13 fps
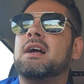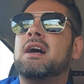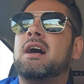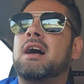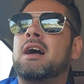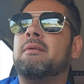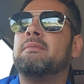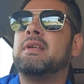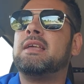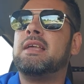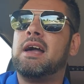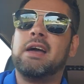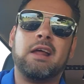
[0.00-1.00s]

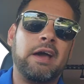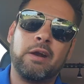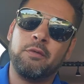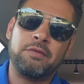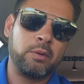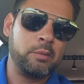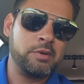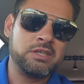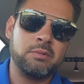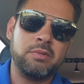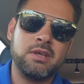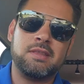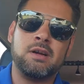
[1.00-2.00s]
I don't think we missed a
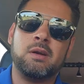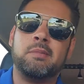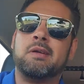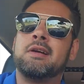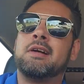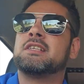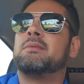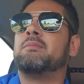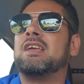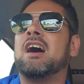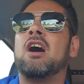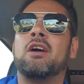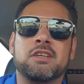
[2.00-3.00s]
beat there, to be
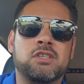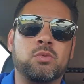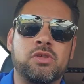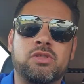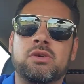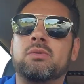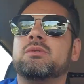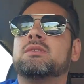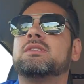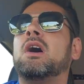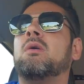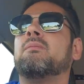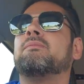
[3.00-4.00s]
honest with you.
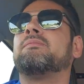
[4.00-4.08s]
So